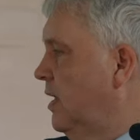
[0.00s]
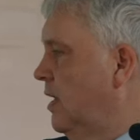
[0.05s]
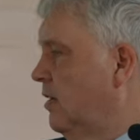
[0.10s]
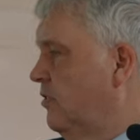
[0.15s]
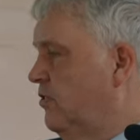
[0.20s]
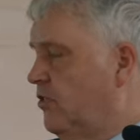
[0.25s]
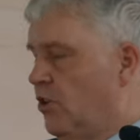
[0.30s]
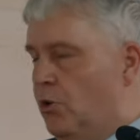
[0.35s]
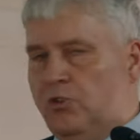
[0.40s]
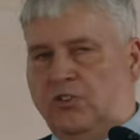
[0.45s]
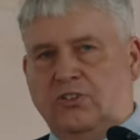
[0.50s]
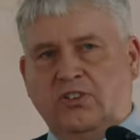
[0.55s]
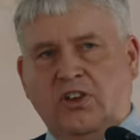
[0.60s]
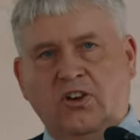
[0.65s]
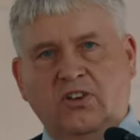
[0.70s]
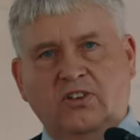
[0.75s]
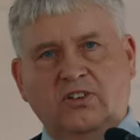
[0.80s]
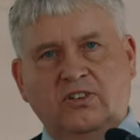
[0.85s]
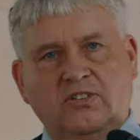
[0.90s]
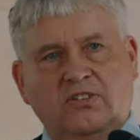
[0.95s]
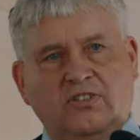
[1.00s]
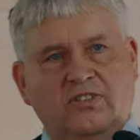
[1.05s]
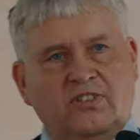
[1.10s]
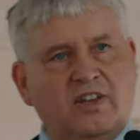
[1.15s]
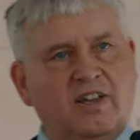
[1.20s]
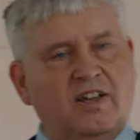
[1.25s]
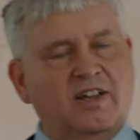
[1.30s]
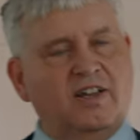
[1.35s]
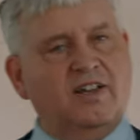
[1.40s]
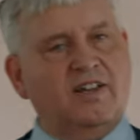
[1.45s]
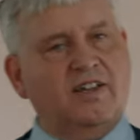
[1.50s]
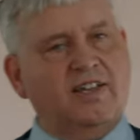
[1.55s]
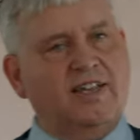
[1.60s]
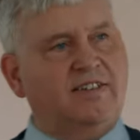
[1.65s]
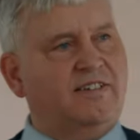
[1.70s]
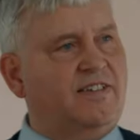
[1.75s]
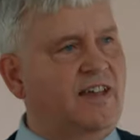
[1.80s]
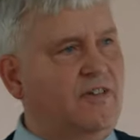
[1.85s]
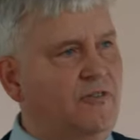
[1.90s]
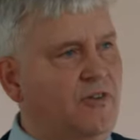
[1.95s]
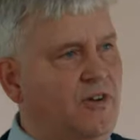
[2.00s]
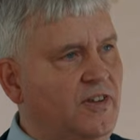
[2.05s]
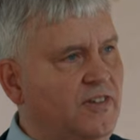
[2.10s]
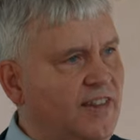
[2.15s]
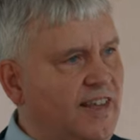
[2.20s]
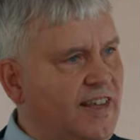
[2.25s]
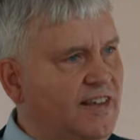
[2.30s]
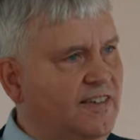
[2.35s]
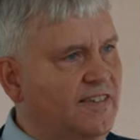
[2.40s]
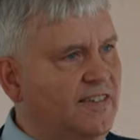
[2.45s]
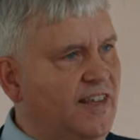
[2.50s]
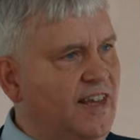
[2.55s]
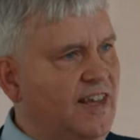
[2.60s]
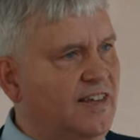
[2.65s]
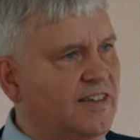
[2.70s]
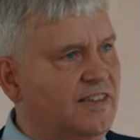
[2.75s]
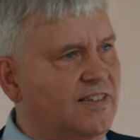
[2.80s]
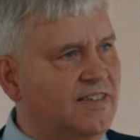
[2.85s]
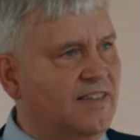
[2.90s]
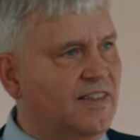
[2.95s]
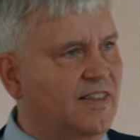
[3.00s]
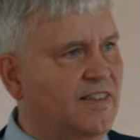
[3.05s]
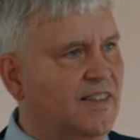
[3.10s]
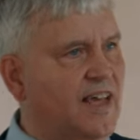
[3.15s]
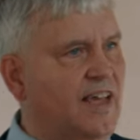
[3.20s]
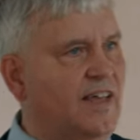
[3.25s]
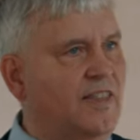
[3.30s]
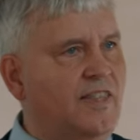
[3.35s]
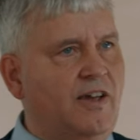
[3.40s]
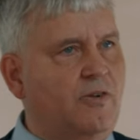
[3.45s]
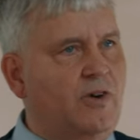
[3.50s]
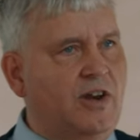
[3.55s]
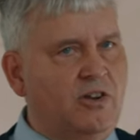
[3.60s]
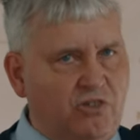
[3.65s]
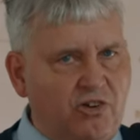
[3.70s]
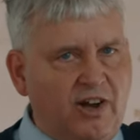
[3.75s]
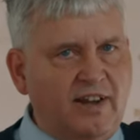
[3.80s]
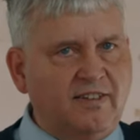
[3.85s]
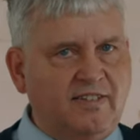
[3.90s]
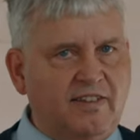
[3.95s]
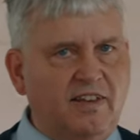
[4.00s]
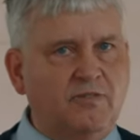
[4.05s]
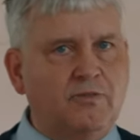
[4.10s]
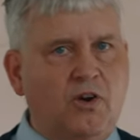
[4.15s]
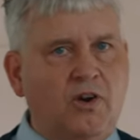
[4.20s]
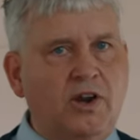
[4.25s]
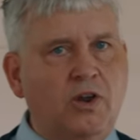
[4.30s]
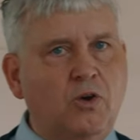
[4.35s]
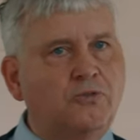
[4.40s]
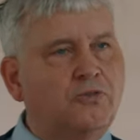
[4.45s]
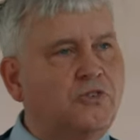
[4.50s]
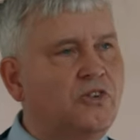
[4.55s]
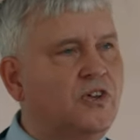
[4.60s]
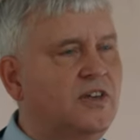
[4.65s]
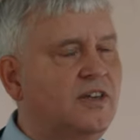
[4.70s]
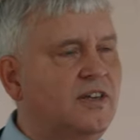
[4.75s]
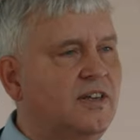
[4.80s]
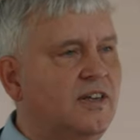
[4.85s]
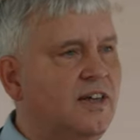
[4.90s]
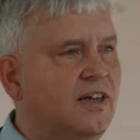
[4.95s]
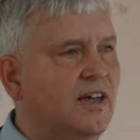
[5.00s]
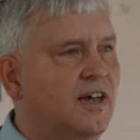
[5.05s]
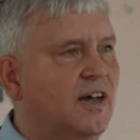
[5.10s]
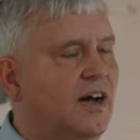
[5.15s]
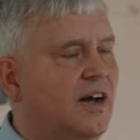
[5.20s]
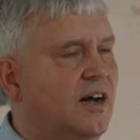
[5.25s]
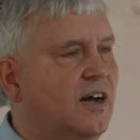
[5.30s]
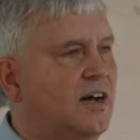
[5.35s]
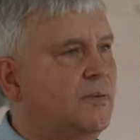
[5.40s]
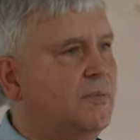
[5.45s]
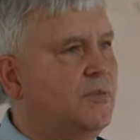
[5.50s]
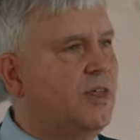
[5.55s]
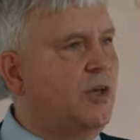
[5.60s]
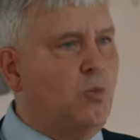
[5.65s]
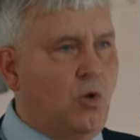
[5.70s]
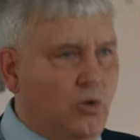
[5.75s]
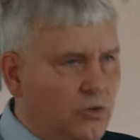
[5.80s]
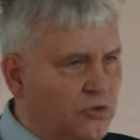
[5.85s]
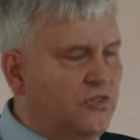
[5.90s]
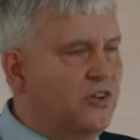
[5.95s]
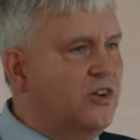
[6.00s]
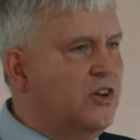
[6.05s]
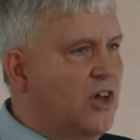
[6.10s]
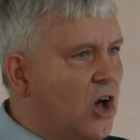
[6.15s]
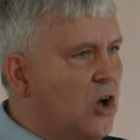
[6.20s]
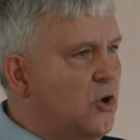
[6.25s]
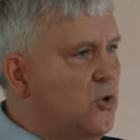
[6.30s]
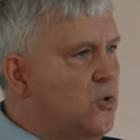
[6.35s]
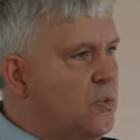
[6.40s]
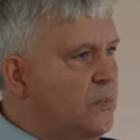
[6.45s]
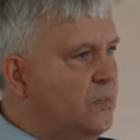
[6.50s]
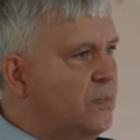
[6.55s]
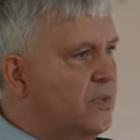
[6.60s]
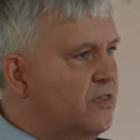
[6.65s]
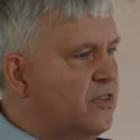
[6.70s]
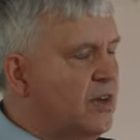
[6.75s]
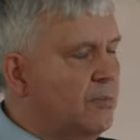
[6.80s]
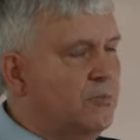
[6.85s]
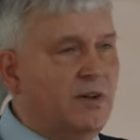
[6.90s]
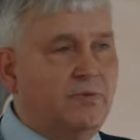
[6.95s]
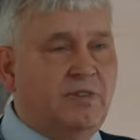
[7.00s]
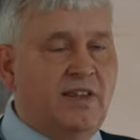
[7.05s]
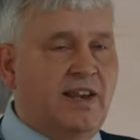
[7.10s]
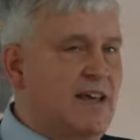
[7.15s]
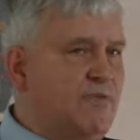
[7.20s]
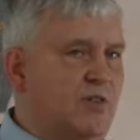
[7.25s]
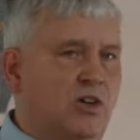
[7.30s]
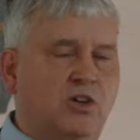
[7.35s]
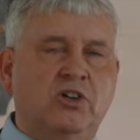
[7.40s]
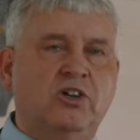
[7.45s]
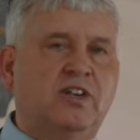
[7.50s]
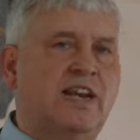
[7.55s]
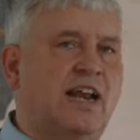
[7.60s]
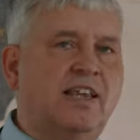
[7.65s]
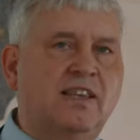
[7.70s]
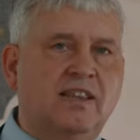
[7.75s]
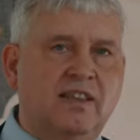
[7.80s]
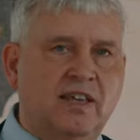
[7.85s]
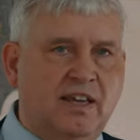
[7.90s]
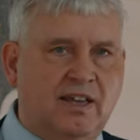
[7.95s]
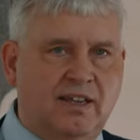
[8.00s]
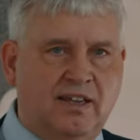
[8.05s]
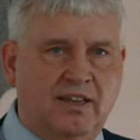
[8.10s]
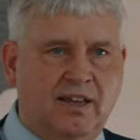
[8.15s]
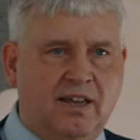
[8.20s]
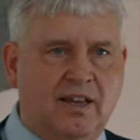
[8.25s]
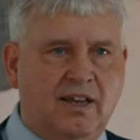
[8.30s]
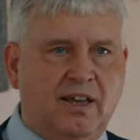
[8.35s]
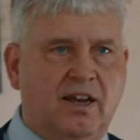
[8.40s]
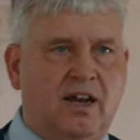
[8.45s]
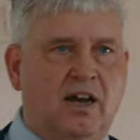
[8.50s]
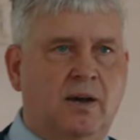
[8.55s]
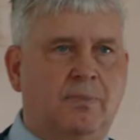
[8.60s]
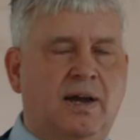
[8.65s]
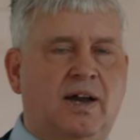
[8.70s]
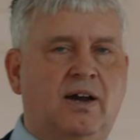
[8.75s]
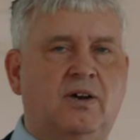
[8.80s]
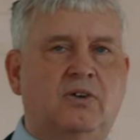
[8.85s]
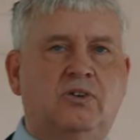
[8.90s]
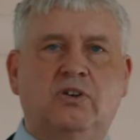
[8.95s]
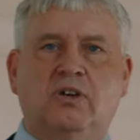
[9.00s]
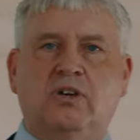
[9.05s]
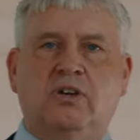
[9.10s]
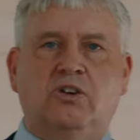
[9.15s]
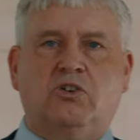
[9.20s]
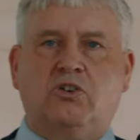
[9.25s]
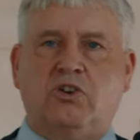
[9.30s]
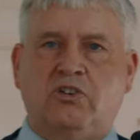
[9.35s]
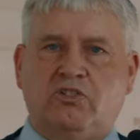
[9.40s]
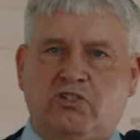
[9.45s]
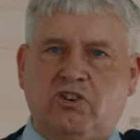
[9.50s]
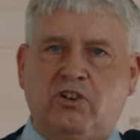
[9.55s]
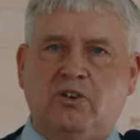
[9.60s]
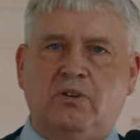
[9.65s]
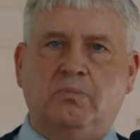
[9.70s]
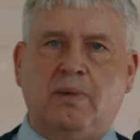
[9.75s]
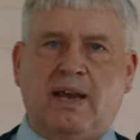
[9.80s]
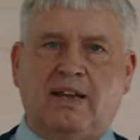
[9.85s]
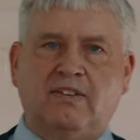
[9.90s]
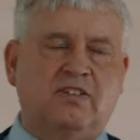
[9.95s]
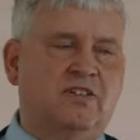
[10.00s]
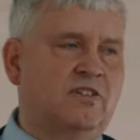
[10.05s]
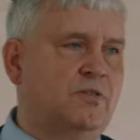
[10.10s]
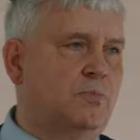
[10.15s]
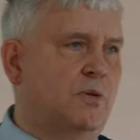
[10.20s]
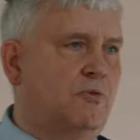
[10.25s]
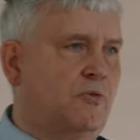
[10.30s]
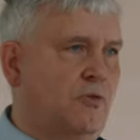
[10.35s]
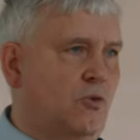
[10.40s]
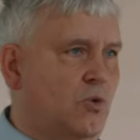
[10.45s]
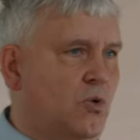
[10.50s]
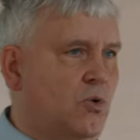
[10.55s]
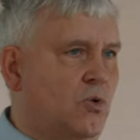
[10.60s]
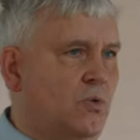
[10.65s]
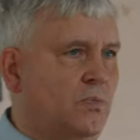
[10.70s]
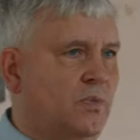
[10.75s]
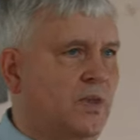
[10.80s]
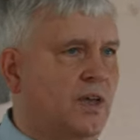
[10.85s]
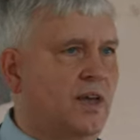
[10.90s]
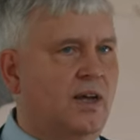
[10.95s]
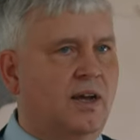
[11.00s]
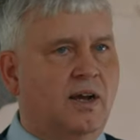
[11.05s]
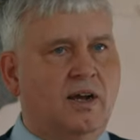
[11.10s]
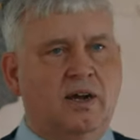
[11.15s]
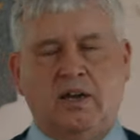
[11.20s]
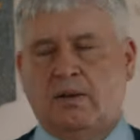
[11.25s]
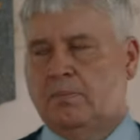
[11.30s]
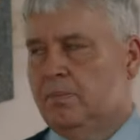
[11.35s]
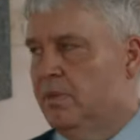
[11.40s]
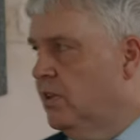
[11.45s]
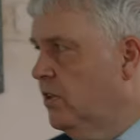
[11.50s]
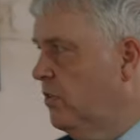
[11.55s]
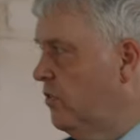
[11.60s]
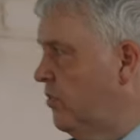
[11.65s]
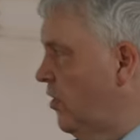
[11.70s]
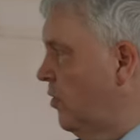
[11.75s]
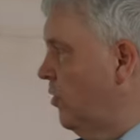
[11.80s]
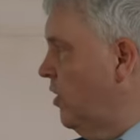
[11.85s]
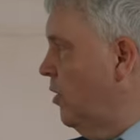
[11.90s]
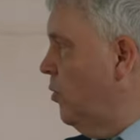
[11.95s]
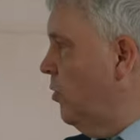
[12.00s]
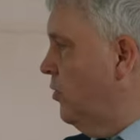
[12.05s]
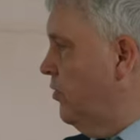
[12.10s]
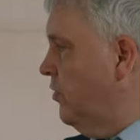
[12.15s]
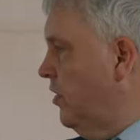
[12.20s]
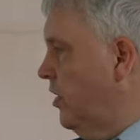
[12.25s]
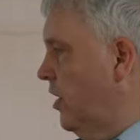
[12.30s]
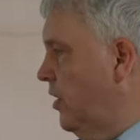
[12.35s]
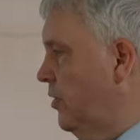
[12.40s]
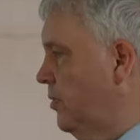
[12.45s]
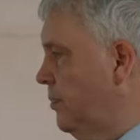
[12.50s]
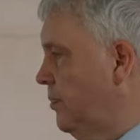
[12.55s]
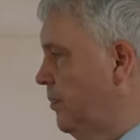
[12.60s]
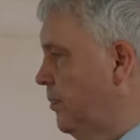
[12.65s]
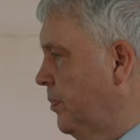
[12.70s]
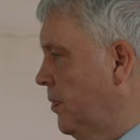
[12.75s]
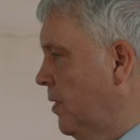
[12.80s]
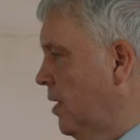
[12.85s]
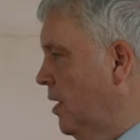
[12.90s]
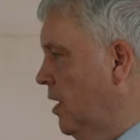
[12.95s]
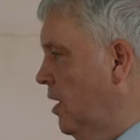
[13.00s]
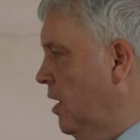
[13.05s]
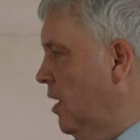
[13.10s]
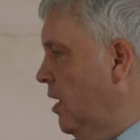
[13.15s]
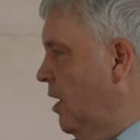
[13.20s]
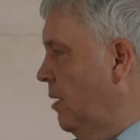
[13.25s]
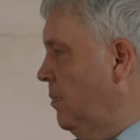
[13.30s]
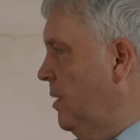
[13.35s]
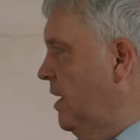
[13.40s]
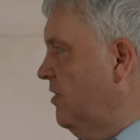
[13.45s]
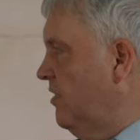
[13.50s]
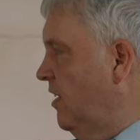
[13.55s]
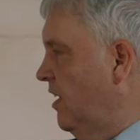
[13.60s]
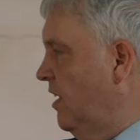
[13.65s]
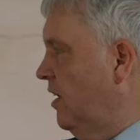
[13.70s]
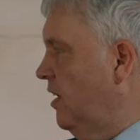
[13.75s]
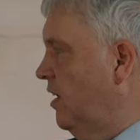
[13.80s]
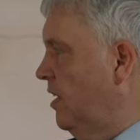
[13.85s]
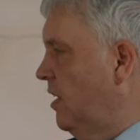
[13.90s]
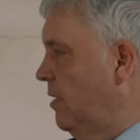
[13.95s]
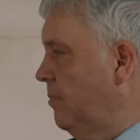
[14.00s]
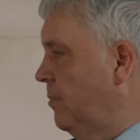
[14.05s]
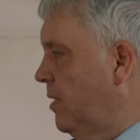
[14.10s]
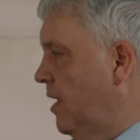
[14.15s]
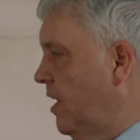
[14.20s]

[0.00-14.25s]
Soldiers aren't indifferent to these things. They're interested very often. They want to know. Sometimes they never heard anything about Christian matters before. And so they want to know. Here's a little